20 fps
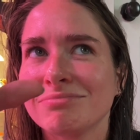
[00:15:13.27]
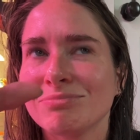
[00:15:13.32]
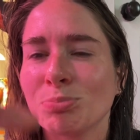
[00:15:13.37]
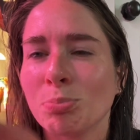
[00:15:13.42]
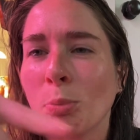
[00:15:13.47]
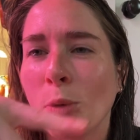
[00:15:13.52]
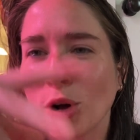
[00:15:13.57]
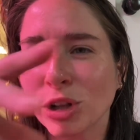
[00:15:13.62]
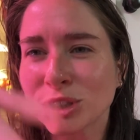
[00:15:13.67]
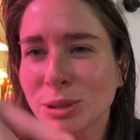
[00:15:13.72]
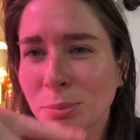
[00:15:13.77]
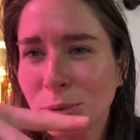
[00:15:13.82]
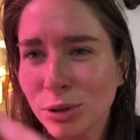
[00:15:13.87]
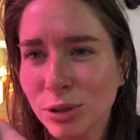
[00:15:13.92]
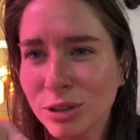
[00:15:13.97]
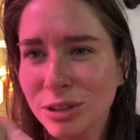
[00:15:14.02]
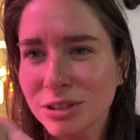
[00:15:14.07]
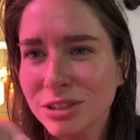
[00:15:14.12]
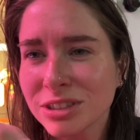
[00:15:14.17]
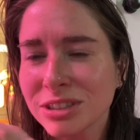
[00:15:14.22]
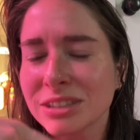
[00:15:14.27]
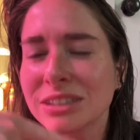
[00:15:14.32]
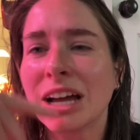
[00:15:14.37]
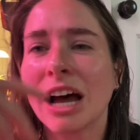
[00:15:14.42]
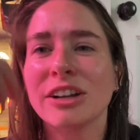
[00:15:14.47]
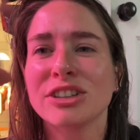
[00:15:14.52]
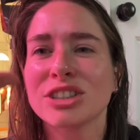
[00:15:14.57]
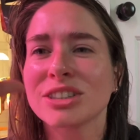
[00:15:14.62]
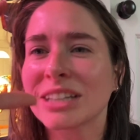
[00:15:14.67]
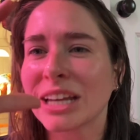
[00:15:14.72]
multiples,
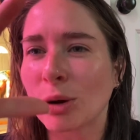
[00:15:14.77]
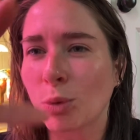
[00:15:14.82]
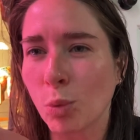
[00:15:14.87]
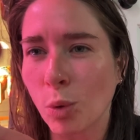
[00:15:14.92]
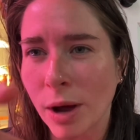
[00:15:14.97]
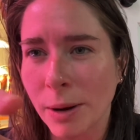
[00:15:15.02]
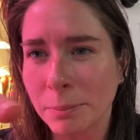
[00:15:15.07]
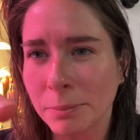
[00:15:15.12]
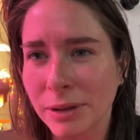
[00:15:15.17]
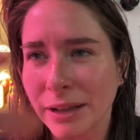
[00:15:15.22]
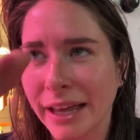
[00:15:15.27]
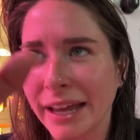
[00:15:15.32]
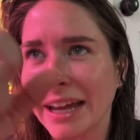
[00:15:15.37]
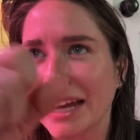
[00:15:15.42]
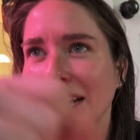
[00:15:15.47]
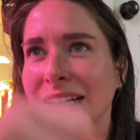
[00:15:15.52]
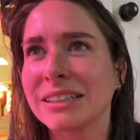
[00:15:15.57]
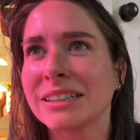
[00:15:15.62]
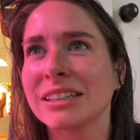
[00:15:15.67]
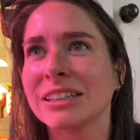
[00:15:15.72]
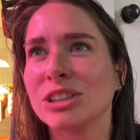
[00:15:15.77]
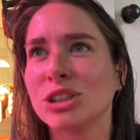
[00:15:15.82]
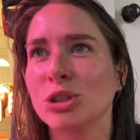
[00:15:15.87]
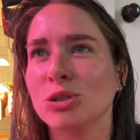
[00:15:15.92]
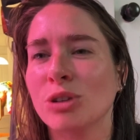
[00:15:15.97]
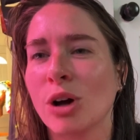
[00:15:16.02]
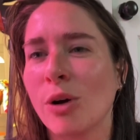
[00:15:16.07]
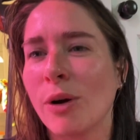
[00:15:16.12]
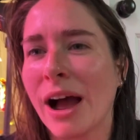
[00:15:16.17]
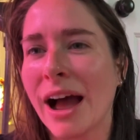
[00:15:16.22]
not just like one plant, you
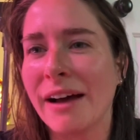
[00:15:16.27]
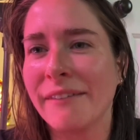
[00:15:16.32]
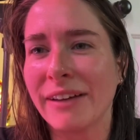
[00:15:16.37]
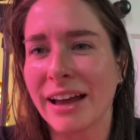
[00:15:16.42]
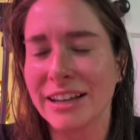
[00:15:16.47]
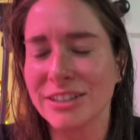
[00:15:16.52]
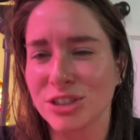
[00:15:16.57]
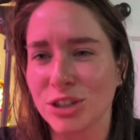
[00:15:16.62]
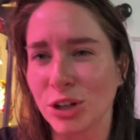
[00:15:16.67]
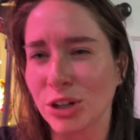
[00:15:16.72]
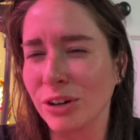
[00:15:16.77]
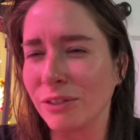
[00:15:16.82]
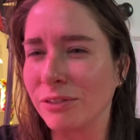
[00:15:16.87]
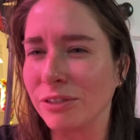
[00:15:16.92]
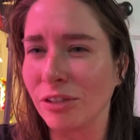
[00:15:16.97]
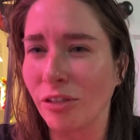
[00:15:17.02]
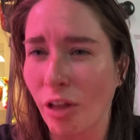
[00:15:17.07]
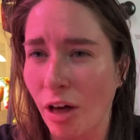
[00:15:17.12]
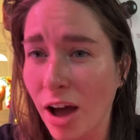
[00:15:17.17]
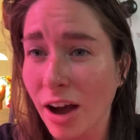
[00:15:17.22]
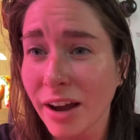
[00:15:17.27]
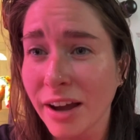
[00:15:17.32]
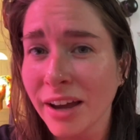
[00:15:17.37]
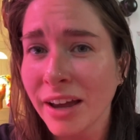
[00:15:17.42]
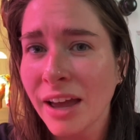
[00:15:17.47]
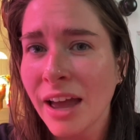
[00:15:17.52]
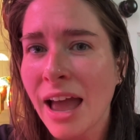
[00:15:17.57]
don't have as good of luck